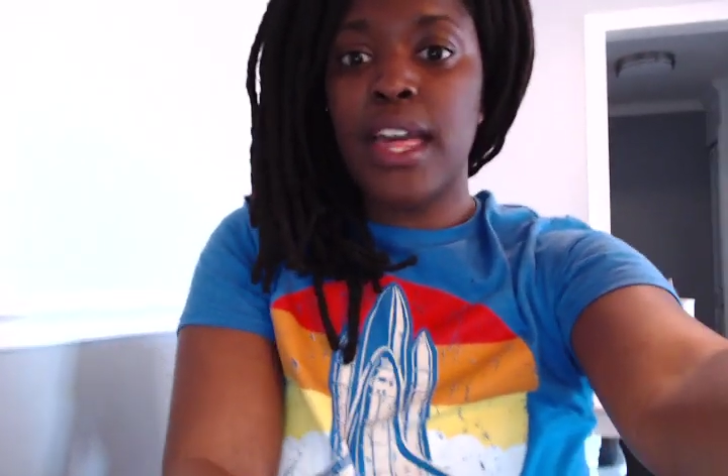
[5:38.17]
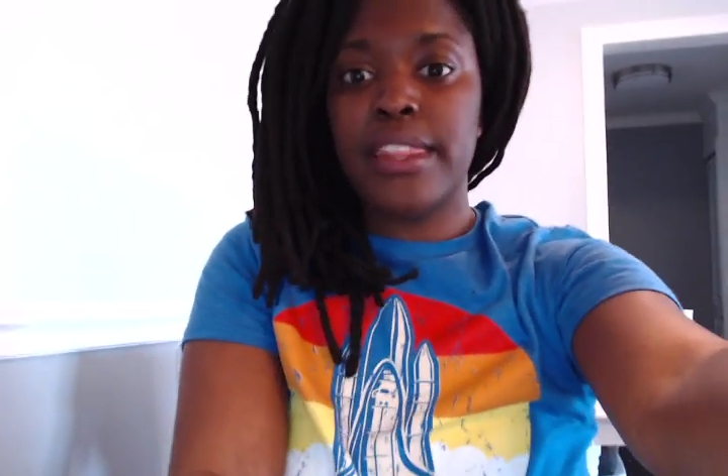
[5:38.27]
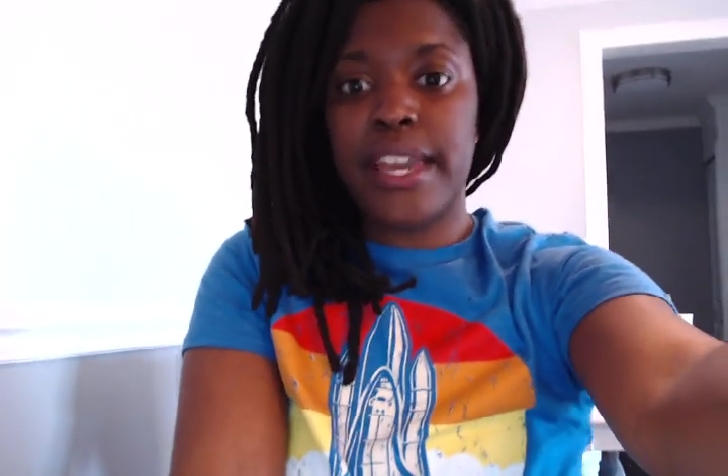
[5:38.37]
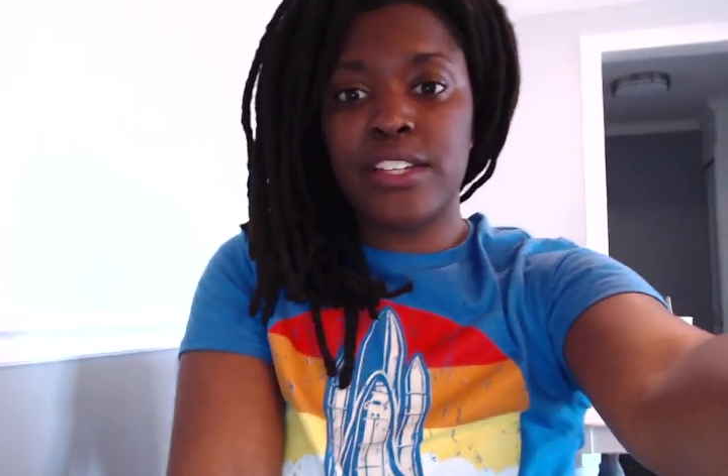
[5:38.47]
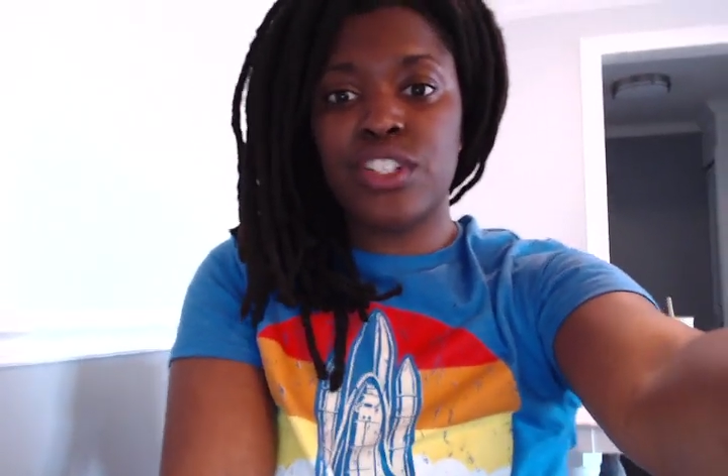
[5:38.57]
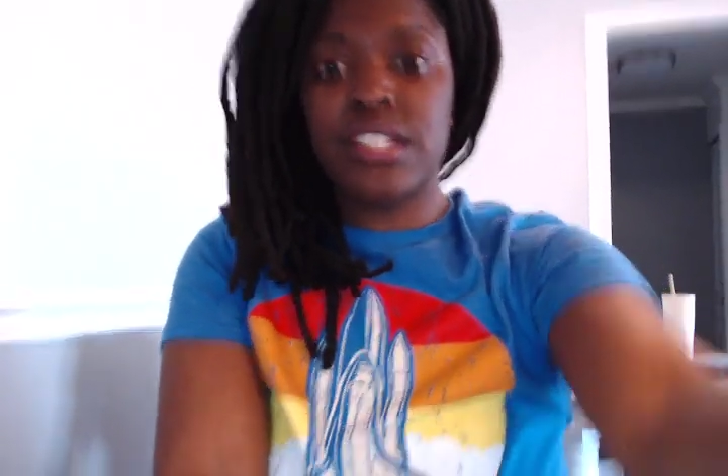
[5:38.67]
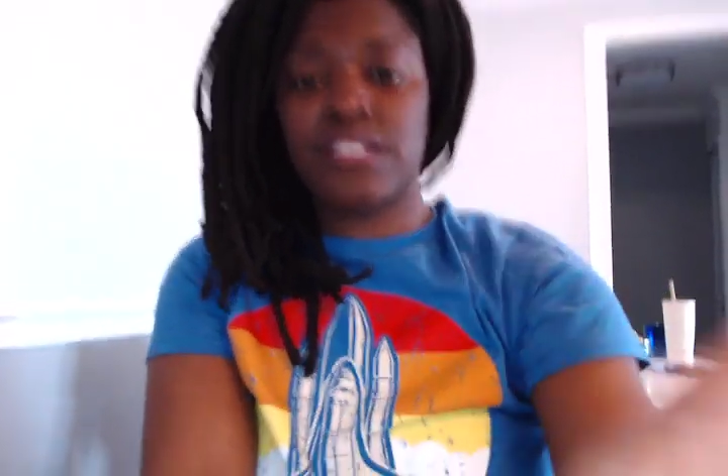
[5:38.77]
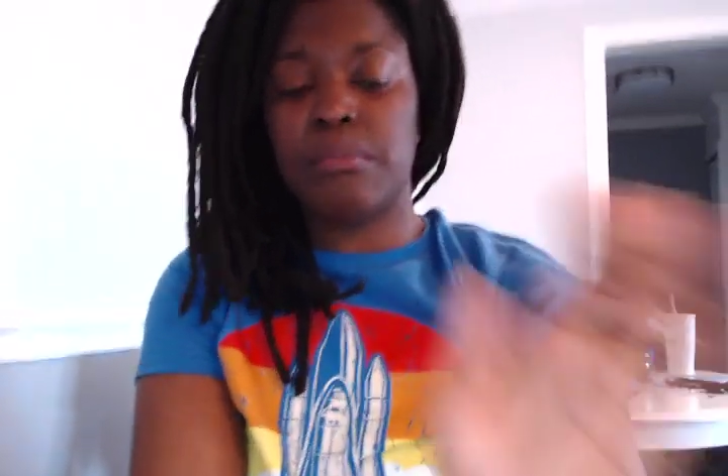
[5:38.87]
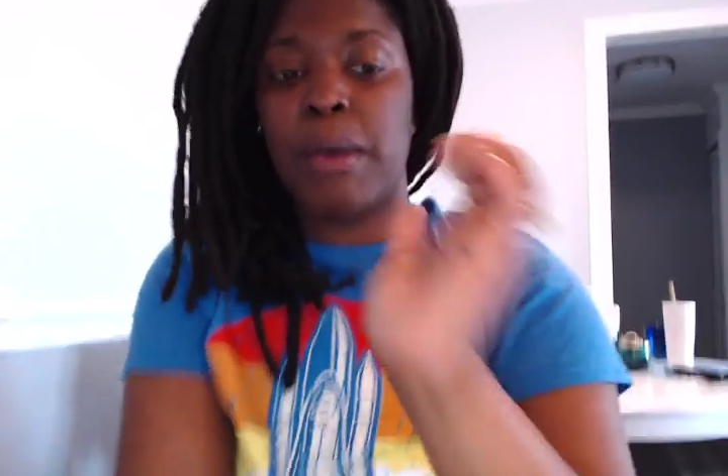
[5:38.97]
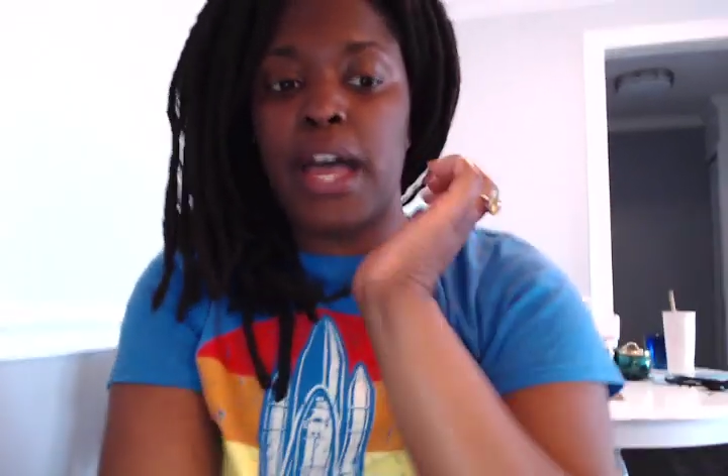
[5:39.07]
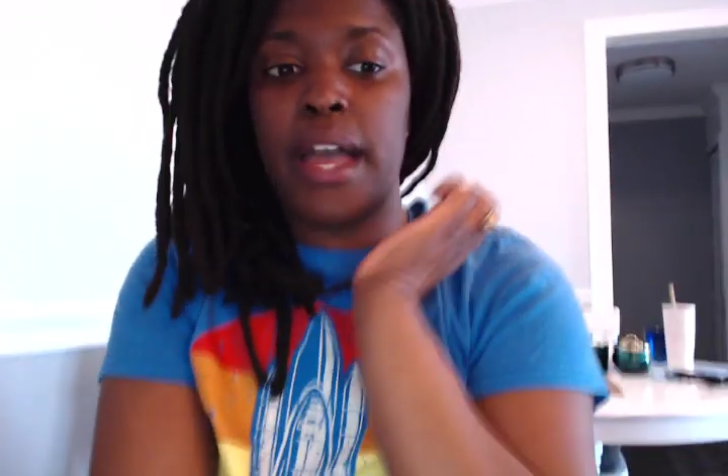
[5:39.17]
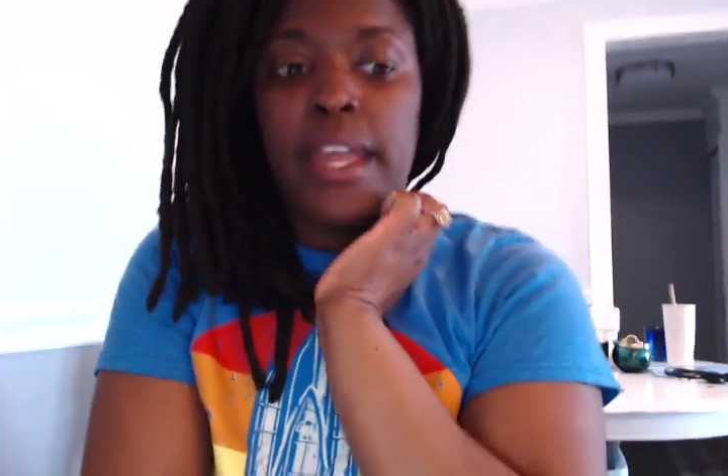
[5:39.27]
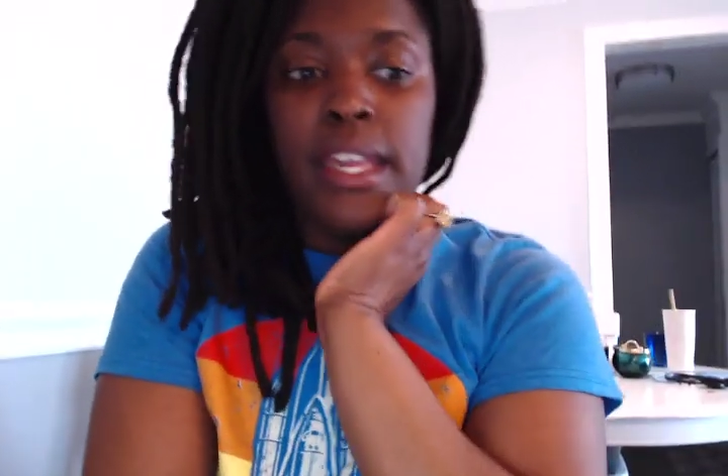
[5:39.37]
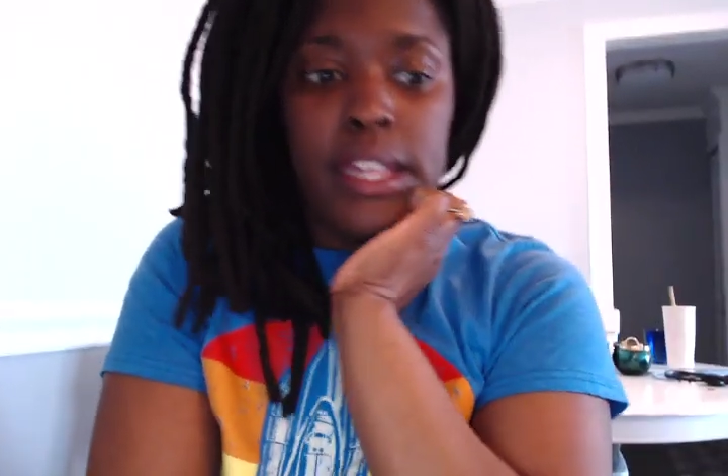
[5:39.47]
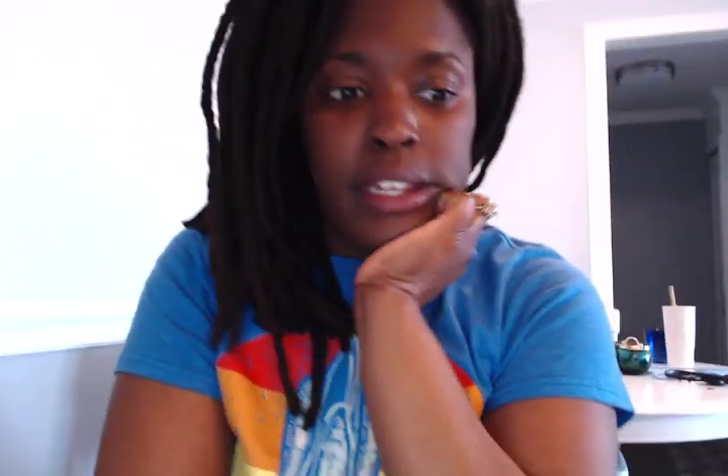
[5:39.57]
that's just
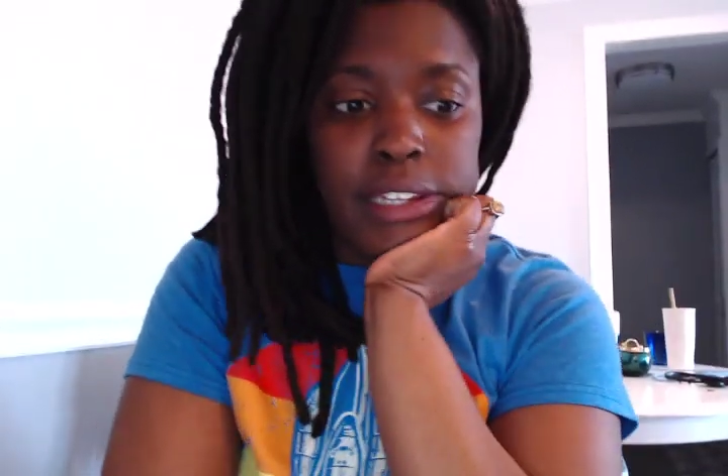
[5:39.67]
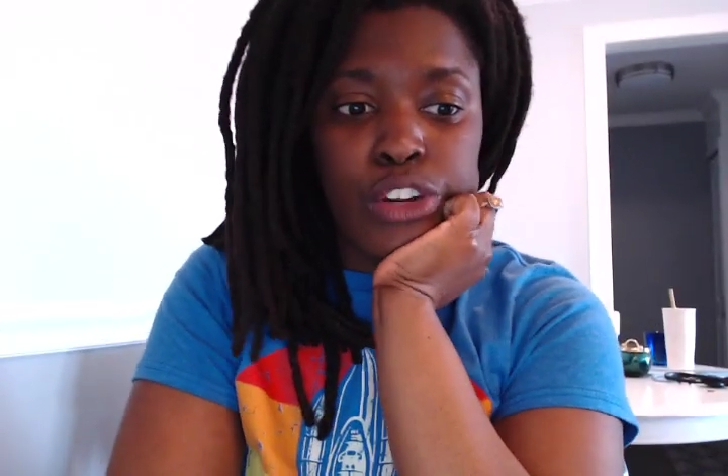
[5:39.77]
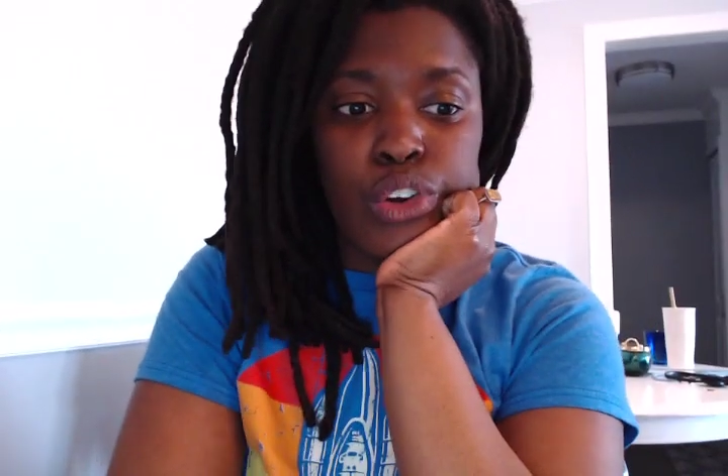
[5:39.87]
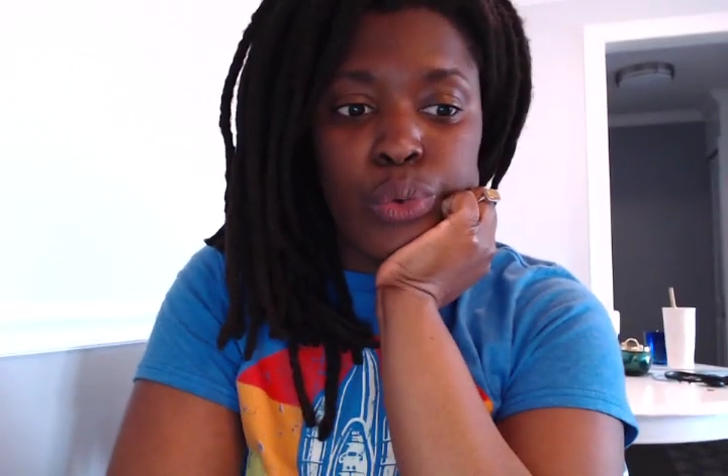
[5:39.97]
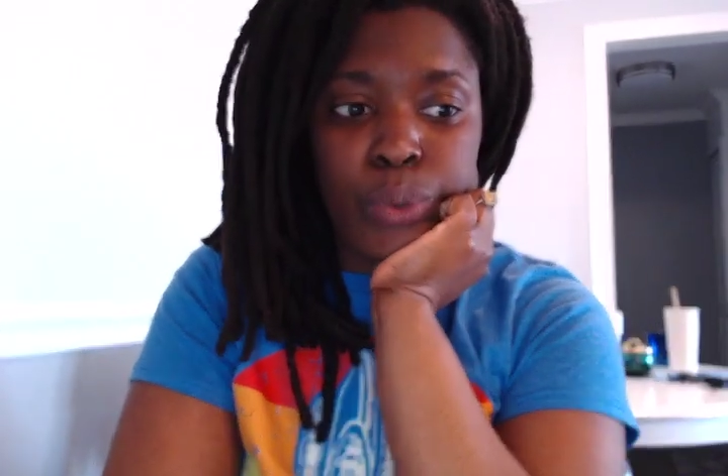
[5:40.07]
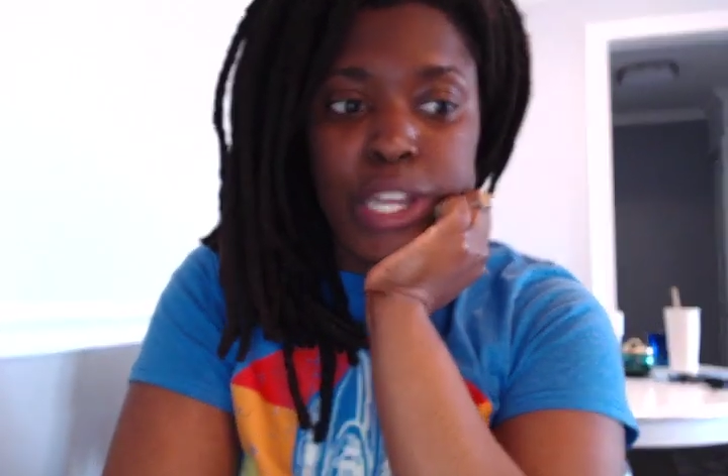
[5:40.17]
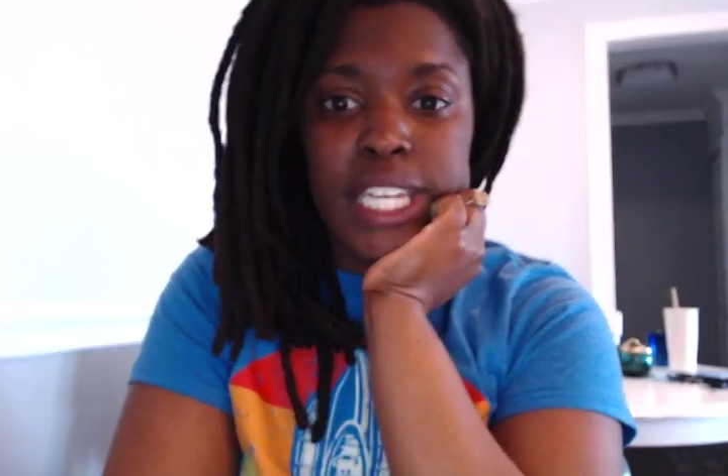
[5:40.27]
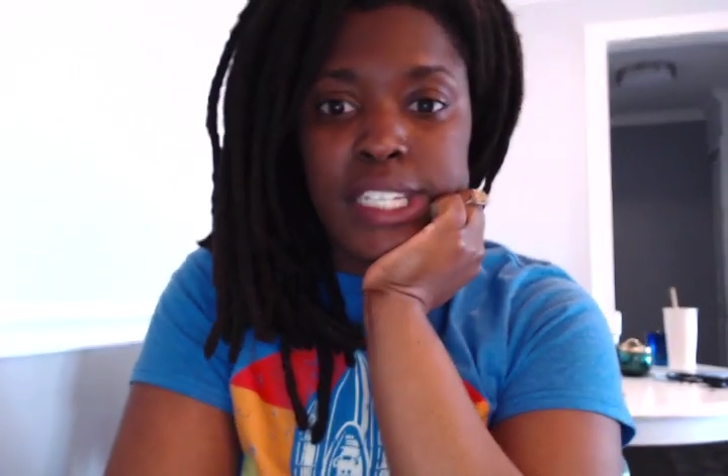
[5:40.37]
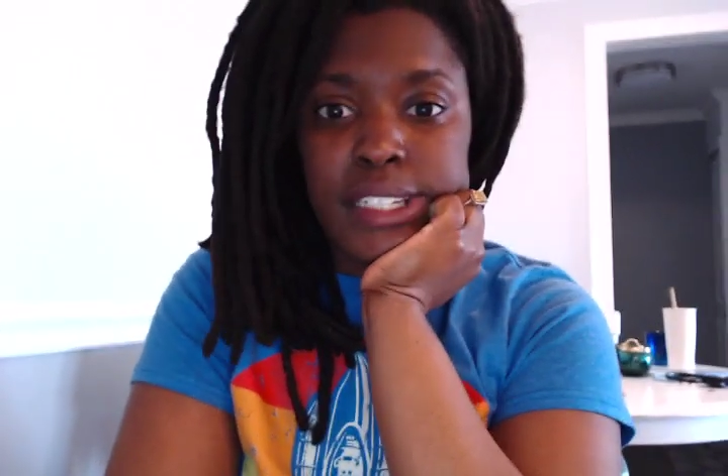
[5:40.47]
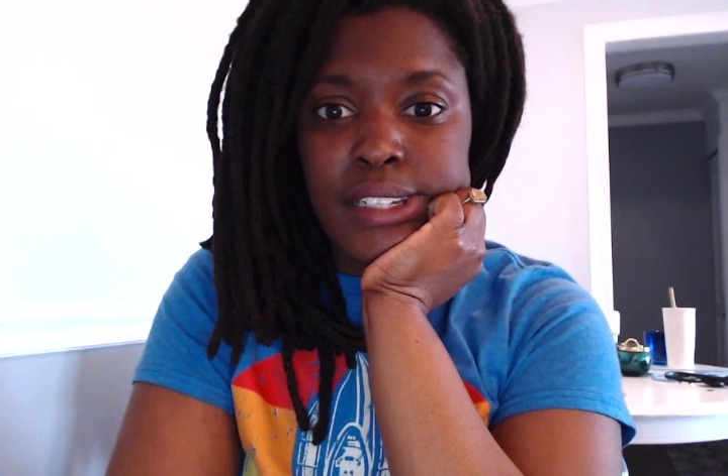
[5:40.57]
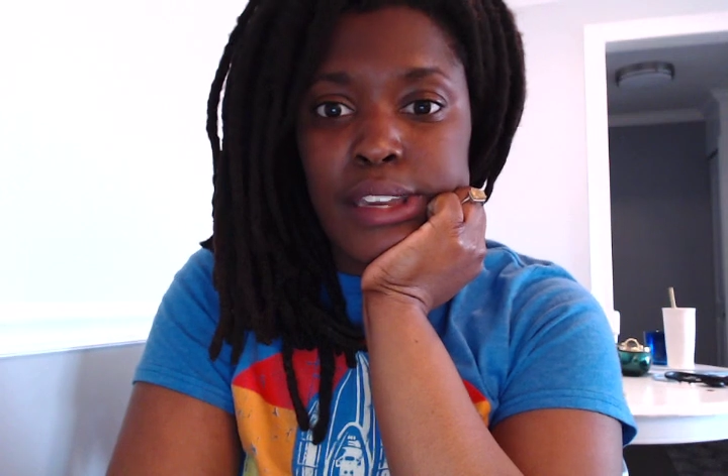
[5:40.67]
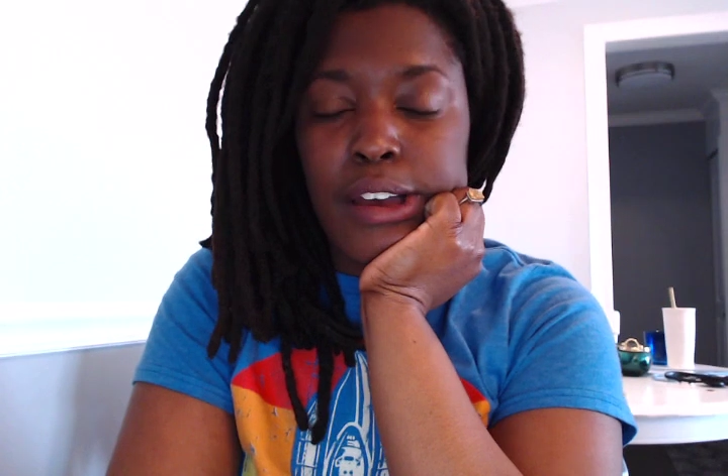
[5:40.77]
my little rant.